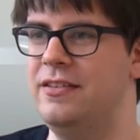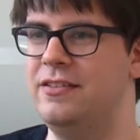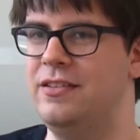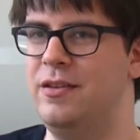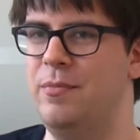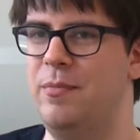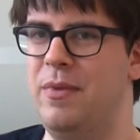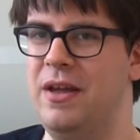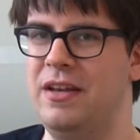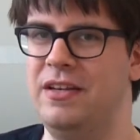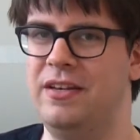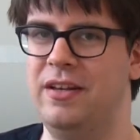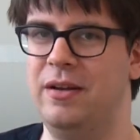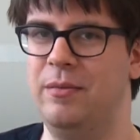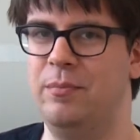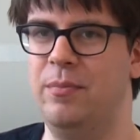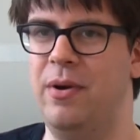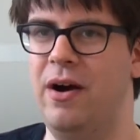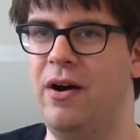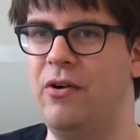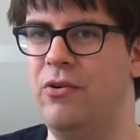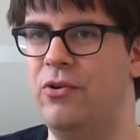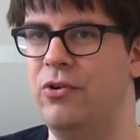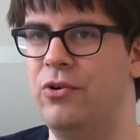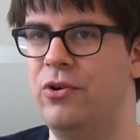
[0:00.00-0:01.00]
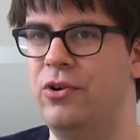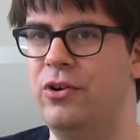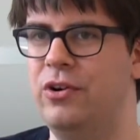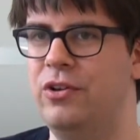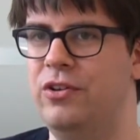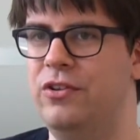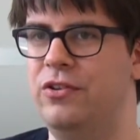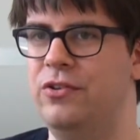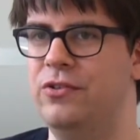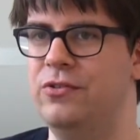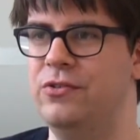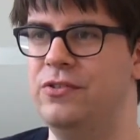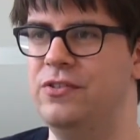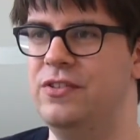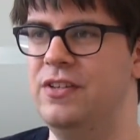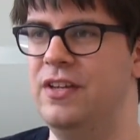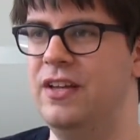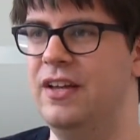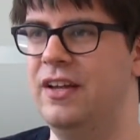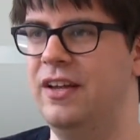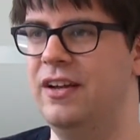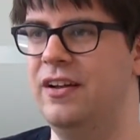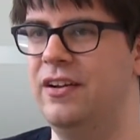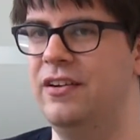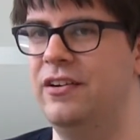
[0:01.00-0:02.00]
estimating power
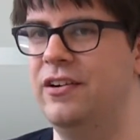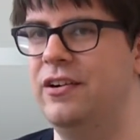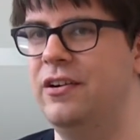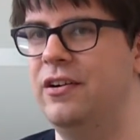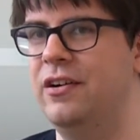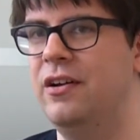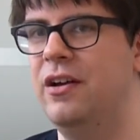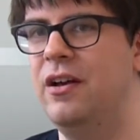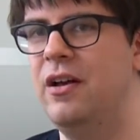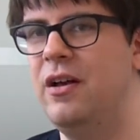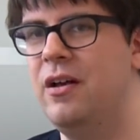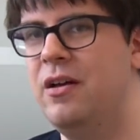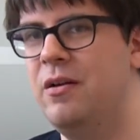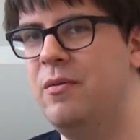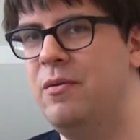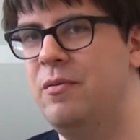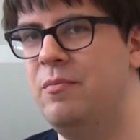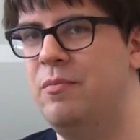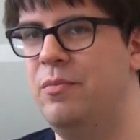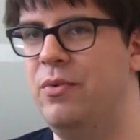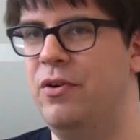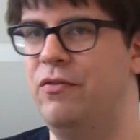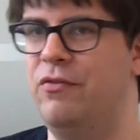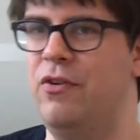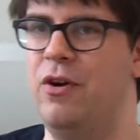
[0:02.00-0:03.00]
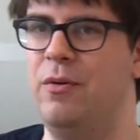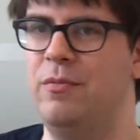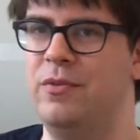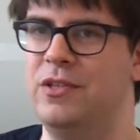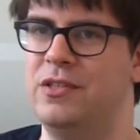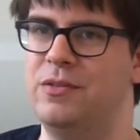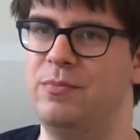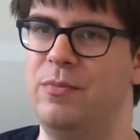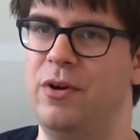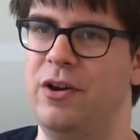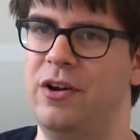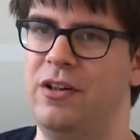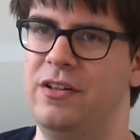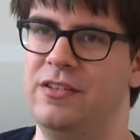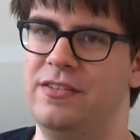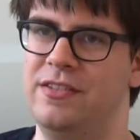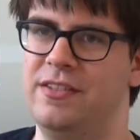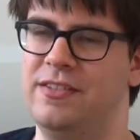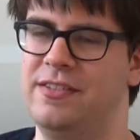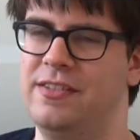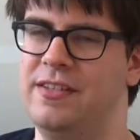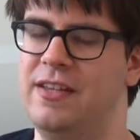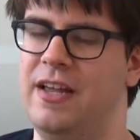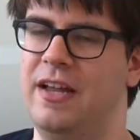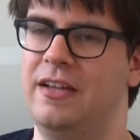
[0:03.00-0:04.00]
using performance
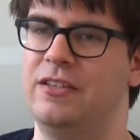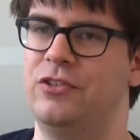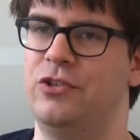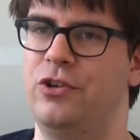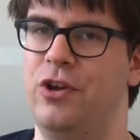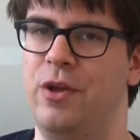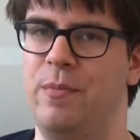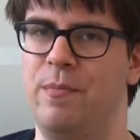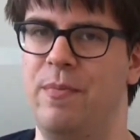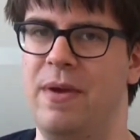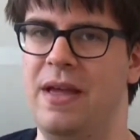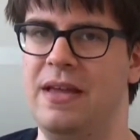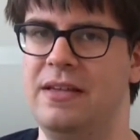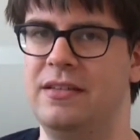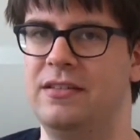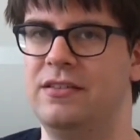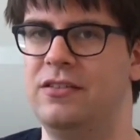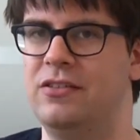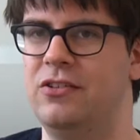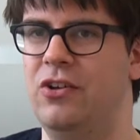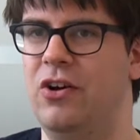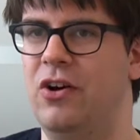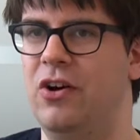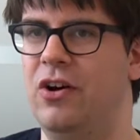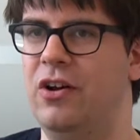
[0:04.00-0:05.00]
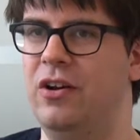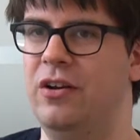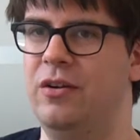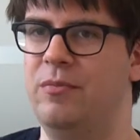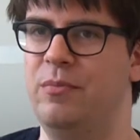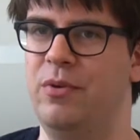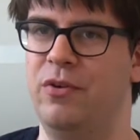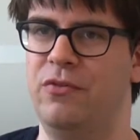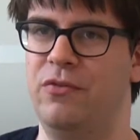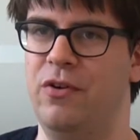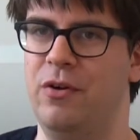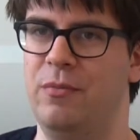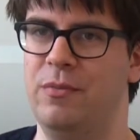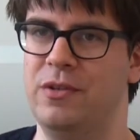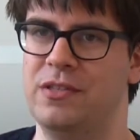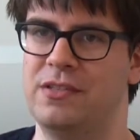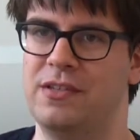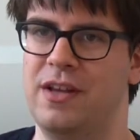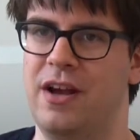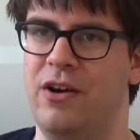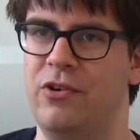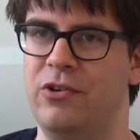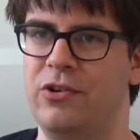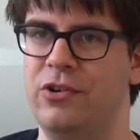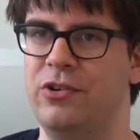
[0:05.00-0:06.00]
models that are actually based on
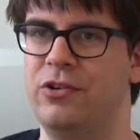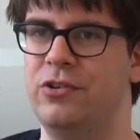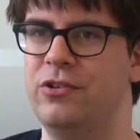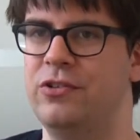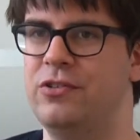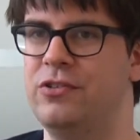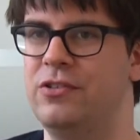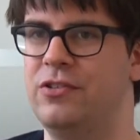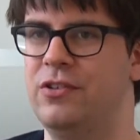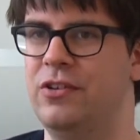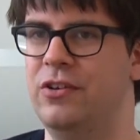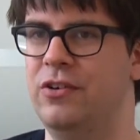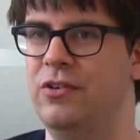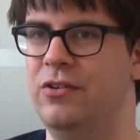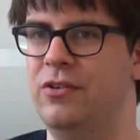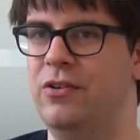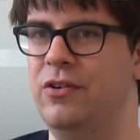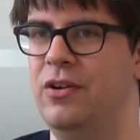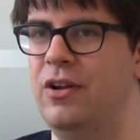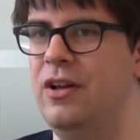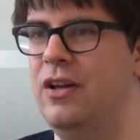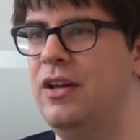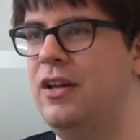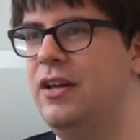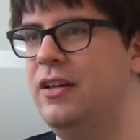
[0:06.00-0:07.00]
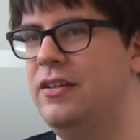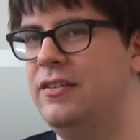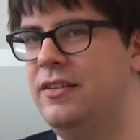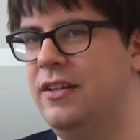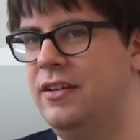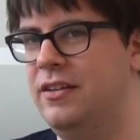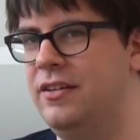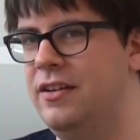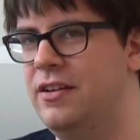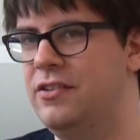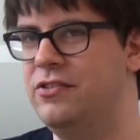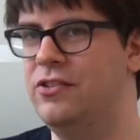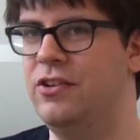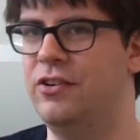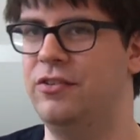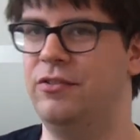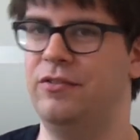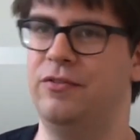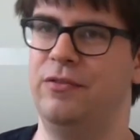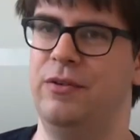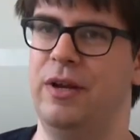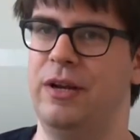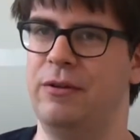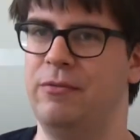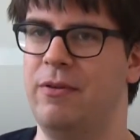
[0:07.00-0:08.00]
performance counters, so that
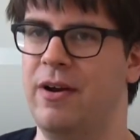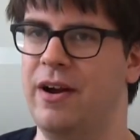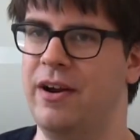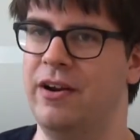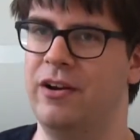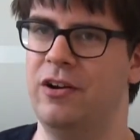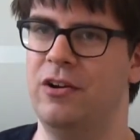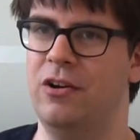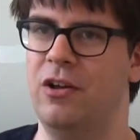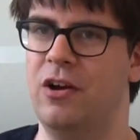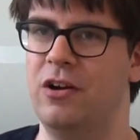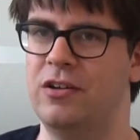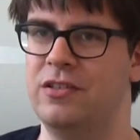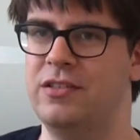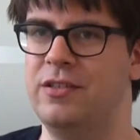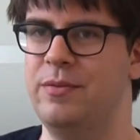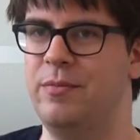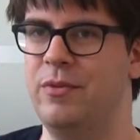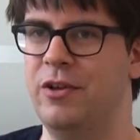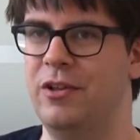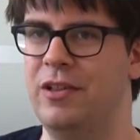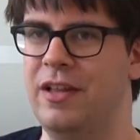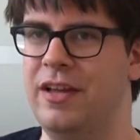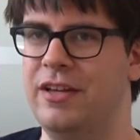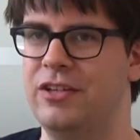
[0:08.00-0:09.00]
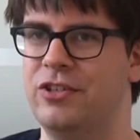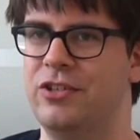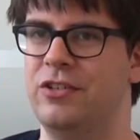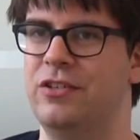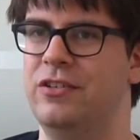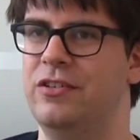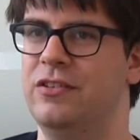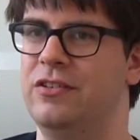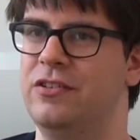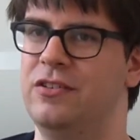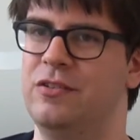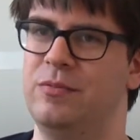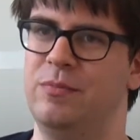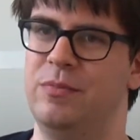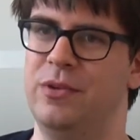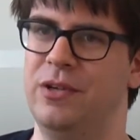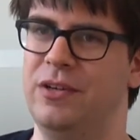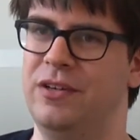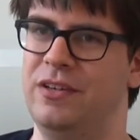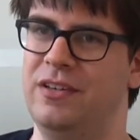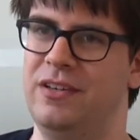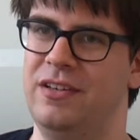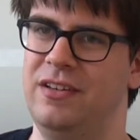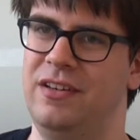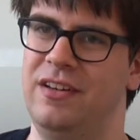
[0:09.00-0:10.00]
doesn't require long simulations
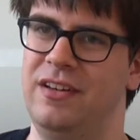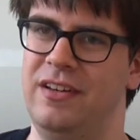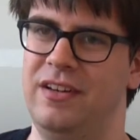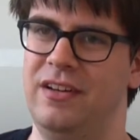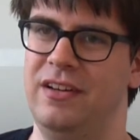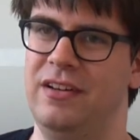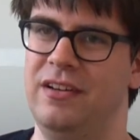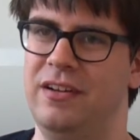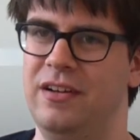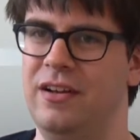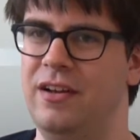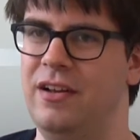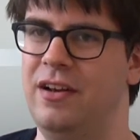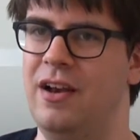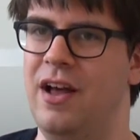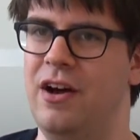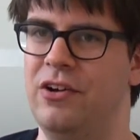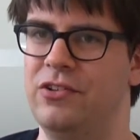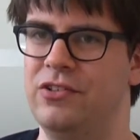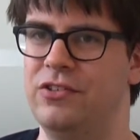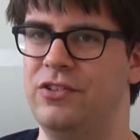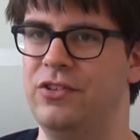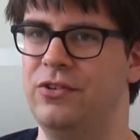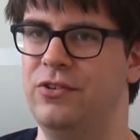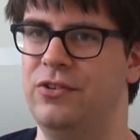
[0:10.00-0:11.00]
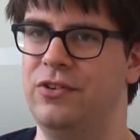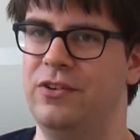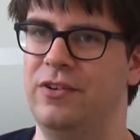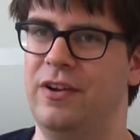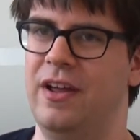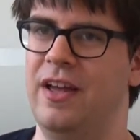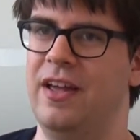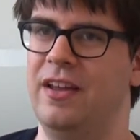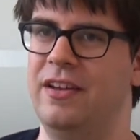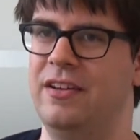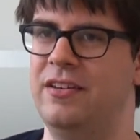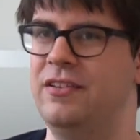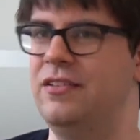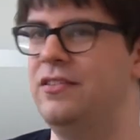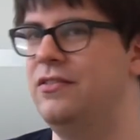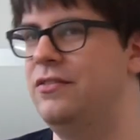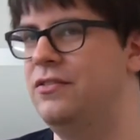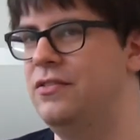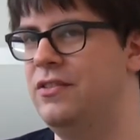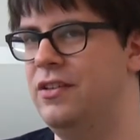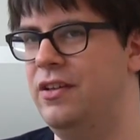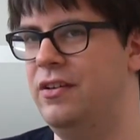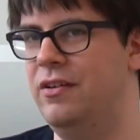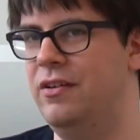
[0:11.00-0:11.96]
but allows you to get